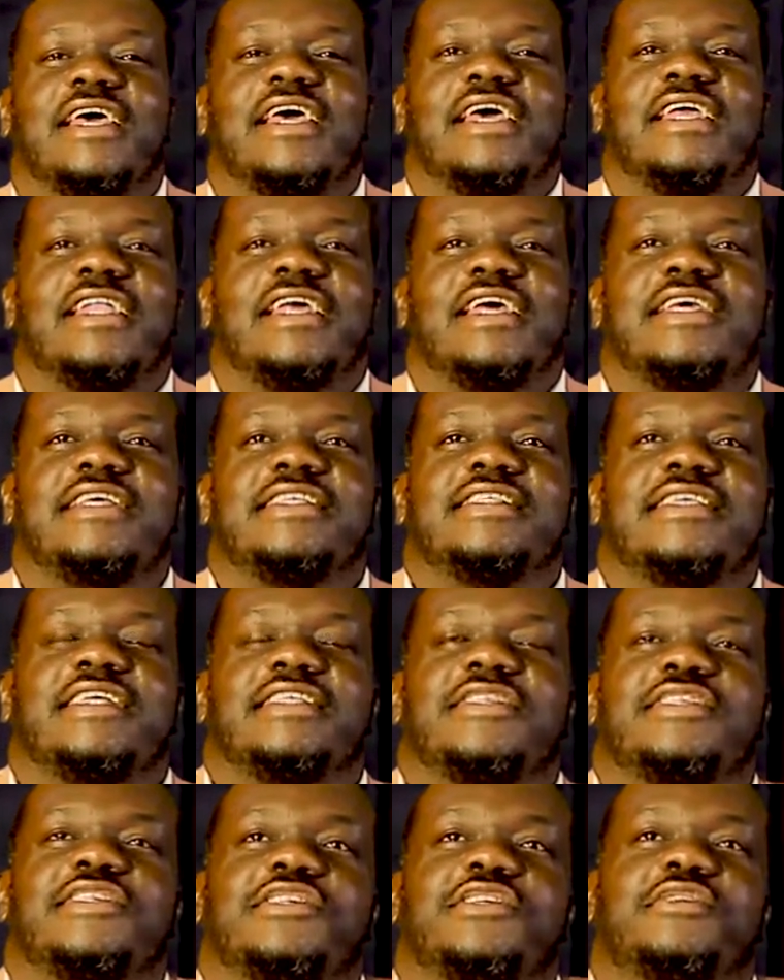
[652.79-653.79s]
And then he
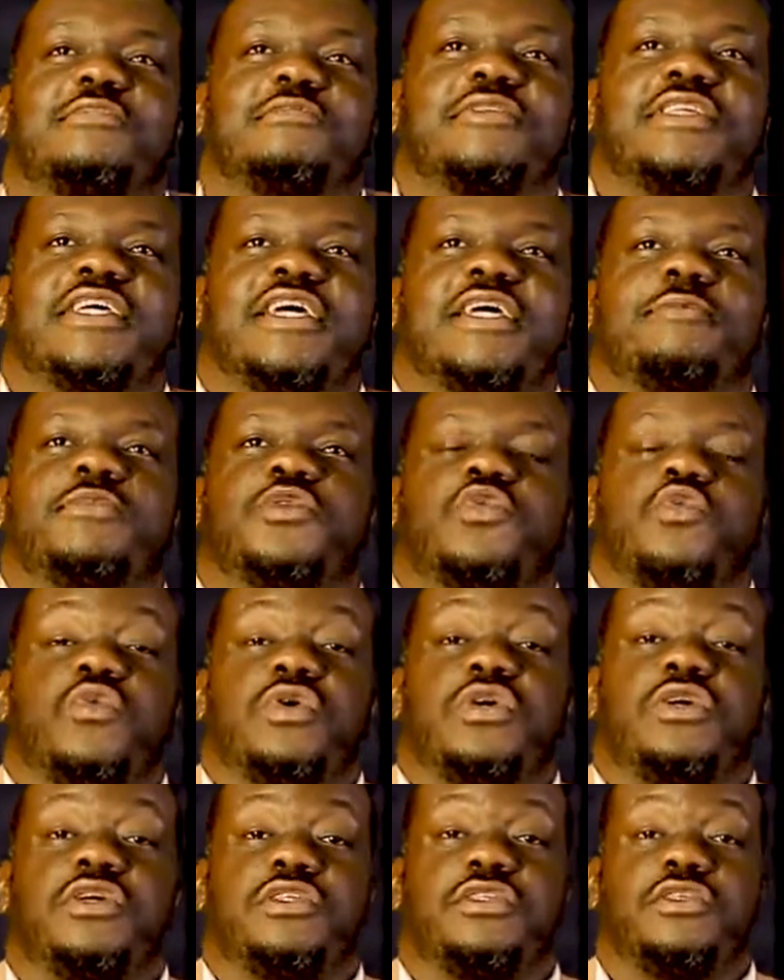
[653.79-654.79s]
said, sometimes
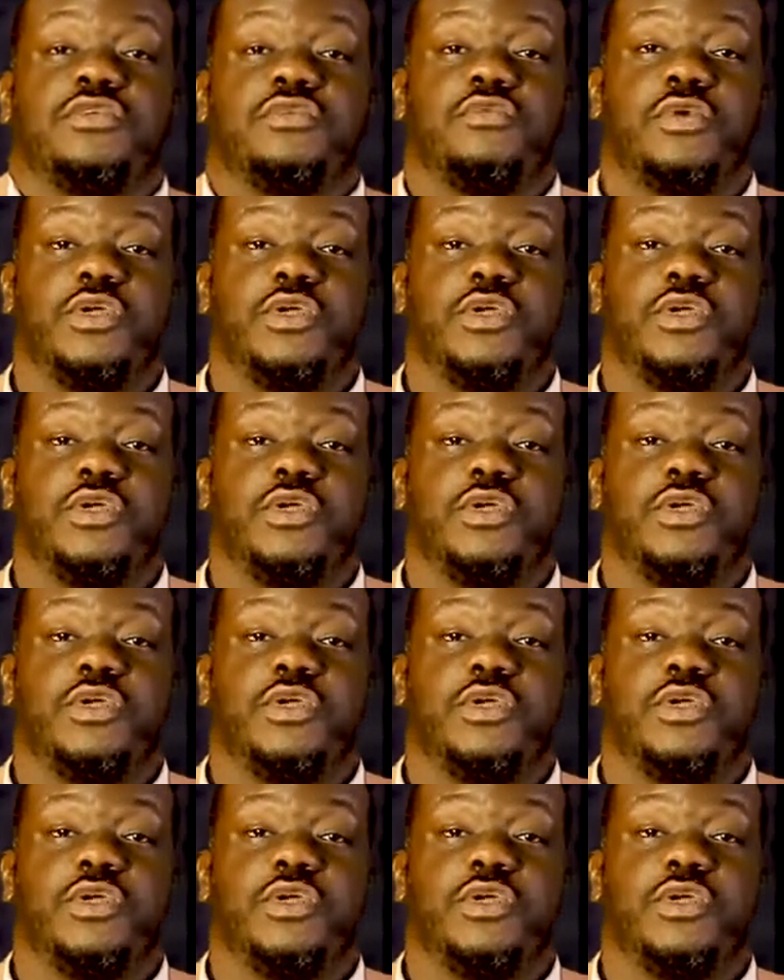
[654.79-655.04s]
words,